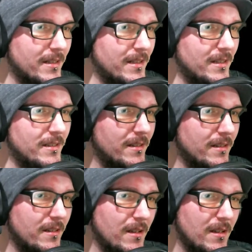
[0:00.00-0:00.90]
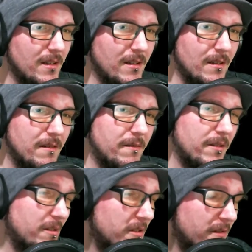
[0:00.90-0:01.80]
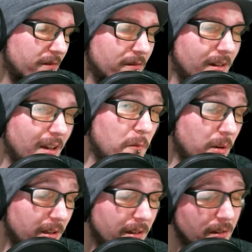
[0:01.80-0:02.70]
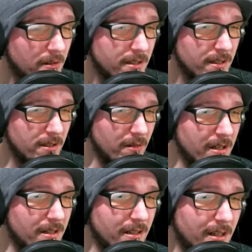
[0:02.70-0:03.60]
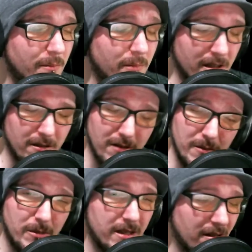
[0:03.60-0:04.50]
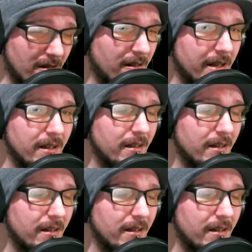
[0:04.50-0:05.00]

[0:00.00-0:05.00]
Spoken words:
And for those of you I've put in those situations, I'm extremely sorry.